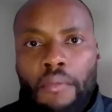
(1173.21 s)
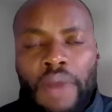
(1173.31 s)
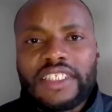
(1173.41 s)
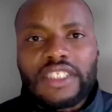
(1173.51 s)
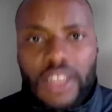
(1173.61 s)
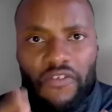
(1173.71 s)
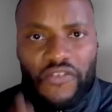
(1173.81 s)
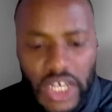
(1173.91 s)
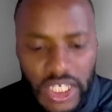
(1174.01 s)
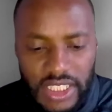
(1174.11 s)
But the
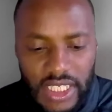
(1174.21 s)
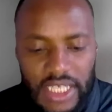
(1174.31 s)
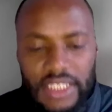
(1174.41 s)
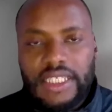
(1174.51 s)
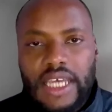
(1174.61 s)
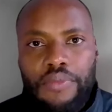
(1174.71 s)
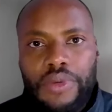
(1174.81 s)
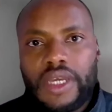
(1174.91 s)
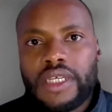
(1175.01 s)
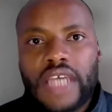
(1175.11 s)
first key step
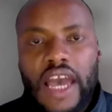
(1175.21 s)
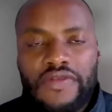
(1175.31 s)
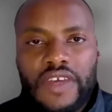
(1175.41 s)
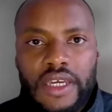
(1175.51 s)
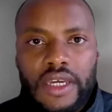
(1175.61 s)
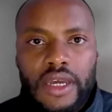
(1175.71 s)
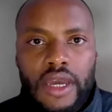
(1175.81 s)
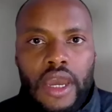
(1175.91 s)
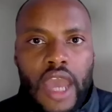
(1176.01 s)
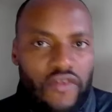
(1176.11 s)
is, I think,
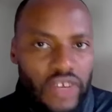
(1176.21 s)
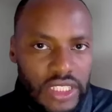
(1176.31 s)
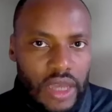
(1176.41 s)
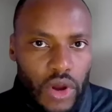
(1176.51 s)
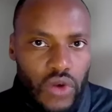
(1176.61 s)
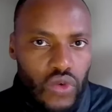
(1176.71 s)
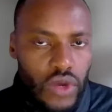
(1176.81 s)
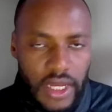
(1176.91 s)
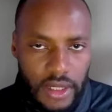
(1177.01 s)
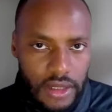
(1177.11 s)
having someone who
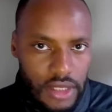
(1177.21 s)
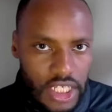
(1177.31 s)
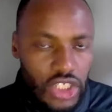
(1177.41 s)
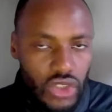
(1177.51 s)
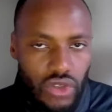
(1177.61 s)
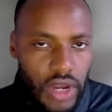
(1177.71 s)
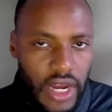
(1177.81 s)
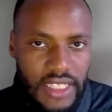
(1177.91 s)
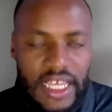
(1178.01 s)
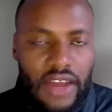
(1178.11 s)
can teach you
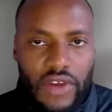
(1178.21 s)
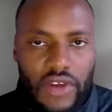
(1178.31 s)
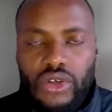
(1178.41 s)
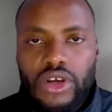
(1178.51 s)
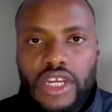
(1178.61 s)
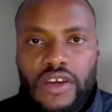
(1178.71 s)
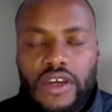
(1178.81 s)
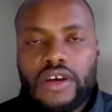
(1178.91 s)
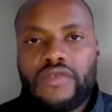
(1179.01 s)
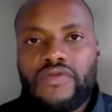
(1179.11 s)
and accelerate your learning
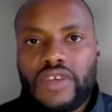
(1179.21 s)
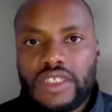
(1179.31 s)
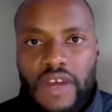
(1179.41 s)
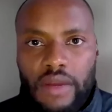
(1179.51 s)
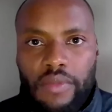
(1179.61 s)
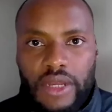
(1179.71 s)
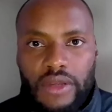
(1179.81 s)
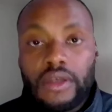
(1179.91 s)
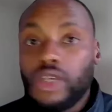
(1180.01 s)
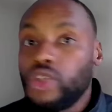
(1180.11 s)
curve is
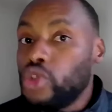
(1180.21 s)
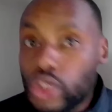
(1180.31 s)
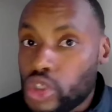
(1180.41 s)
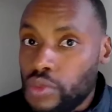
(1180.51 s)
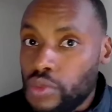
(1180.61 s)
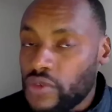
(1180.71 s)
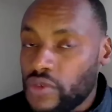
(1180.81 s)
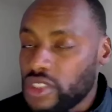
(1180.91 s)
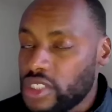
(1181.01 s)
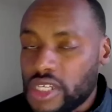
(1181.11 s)
fundamental. YouTube
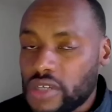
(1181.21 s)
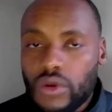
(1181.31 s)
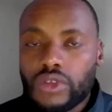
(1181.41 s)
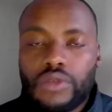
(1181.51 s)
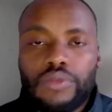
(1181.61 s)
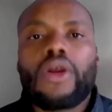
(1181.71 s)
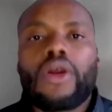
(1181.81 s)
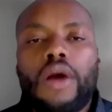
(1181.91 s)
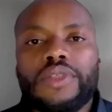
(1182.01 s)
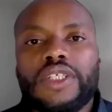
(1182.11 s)
University could also be an
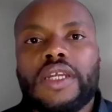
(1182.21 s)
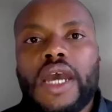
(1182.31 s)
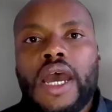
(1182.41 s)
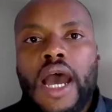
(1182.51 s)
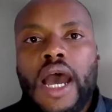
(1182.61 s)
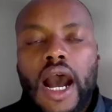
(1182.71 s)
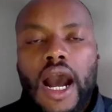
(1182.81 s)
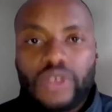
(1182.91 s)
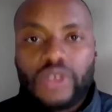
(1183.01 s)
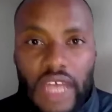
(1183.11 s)
option.
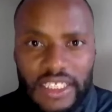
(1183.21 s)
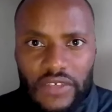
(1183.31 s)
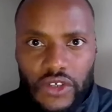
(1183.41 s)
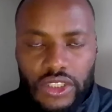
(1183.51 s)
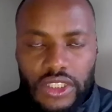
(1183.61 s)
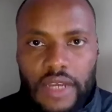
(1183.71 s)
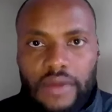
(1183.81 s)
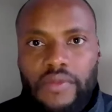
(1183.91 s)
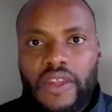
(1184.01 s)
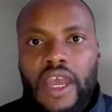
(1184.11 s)
Uh, so that's the first thing.
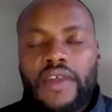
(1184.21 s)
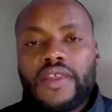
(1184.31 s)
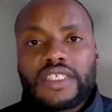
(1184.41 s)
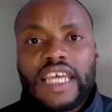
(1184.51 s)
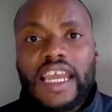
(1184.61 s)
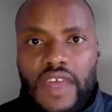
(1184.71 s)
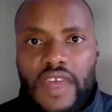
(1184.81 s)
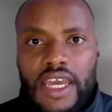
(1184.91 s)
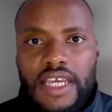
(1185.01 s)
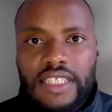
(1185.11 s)
And then the second
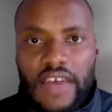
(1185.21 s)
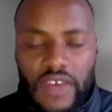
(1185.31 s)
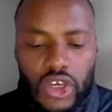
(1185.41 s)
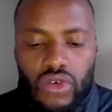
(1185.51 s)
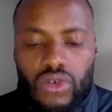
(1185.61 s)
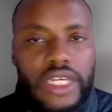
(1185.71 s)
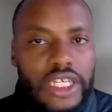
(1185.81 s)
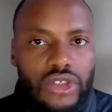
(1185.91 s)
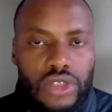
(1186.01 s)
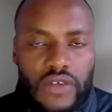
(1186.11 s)
thing is, I think you
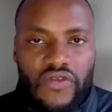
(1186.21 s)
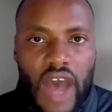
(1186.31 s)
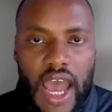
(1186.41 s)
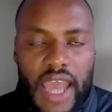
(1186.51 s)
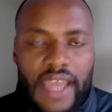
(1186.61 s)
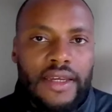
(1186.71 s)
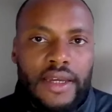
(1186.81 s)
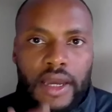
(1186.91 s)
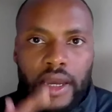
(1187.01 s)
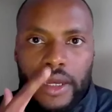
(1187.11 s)
need to define,
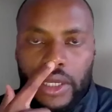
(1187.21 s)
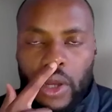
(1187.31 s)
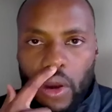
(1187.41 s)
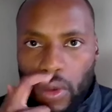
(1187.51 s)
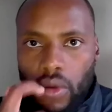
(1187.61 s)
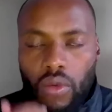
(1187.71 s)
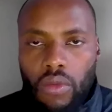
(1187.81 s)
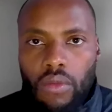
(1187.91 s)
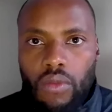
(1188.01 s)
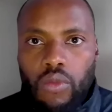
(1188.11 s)
you know,
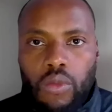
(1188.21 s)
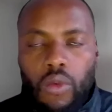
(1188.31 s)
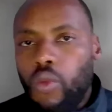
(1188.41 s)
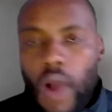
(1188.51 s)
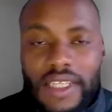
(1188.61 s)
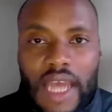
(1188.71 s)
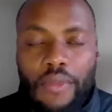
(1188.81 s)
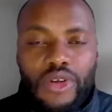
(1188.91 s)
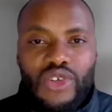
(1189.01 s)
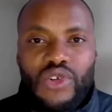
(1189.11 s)
what
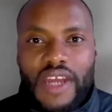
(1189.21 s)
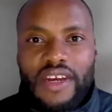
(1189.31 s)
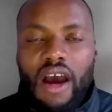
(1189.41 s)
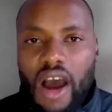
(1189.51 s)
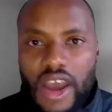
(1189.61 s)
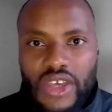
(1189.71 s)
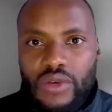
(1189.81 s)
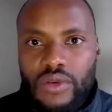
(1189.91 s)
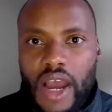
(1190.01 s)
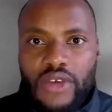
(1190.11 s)
type of trader are
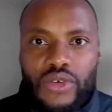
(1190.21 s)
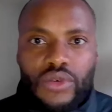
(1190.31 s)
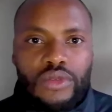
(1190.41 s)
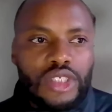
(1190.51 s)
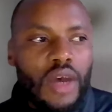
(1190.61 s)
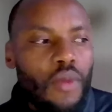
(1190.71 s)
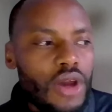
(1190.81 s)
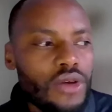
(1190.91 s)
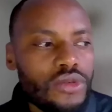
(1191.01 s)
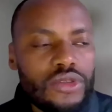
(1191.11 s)
you? Are you
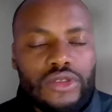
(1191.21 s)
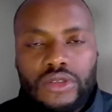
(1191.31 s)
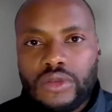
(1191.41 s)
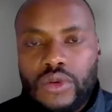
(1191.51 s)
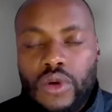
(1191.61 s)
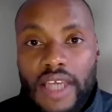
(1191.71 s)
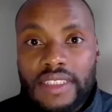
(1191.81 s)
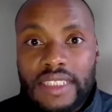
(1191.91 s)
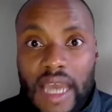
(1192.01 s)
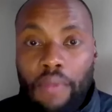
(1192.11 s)
someone who's who
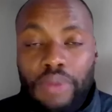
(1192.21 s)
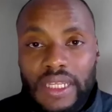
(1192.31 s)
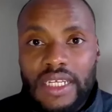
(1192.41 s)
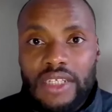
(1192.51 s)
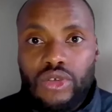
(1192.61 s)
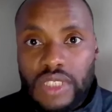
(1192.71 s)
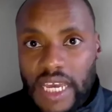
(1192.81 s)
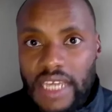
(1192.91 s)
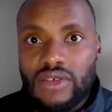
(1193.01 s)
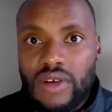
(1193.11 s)
has the ability to
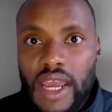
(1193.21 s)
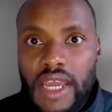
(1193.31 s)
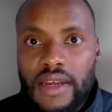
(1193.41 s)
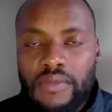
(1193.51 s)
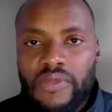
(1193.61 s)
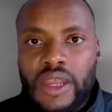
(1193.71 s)
day trade?